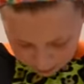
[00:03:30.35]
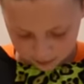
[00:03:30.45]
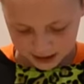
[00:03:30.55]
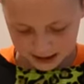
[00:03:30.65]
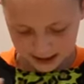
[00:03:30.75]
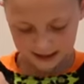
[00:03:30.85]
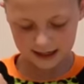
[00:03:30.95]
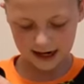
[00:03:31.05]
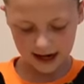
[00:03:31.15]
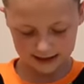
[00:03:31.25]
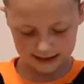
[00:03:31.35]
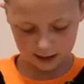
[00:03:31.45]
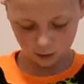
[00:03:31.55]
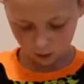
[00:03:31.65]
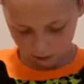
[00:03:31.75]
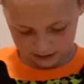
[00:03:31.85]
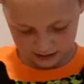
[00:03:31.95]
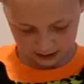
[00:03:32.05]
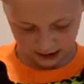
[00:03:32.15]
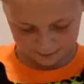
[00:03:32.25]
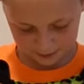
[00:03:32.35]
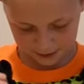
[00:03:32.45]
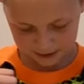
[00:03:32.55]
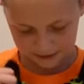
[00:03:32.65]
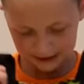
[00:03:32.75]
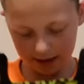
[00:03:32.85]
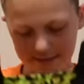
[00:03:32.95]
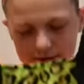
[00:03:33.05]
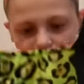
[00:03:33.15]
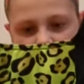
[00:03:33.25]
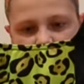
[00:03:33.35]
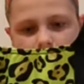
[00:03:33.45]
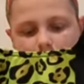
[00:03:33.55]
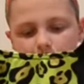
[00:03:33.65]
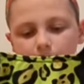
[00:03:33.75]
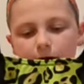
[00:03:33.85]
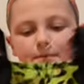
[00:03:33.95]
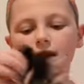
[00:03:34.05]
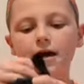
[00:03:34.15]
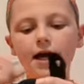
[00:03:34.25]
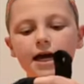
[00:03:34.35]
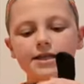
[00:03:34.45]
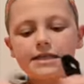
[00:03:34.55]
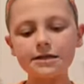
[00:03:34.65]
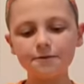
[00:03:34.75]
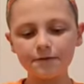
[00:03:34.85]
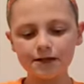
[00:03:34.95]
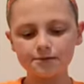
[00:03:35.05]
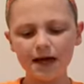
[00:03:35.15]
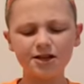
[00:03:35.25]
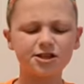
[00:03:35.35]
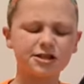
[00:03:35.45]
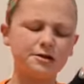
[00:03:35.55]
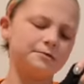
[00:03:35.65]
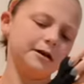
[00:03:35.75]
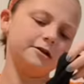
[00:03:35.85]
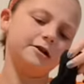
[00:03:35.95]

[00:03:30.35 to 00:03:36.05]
green and then it has like golden leopard you might not be able to tell that well it still fits me i just don't wear it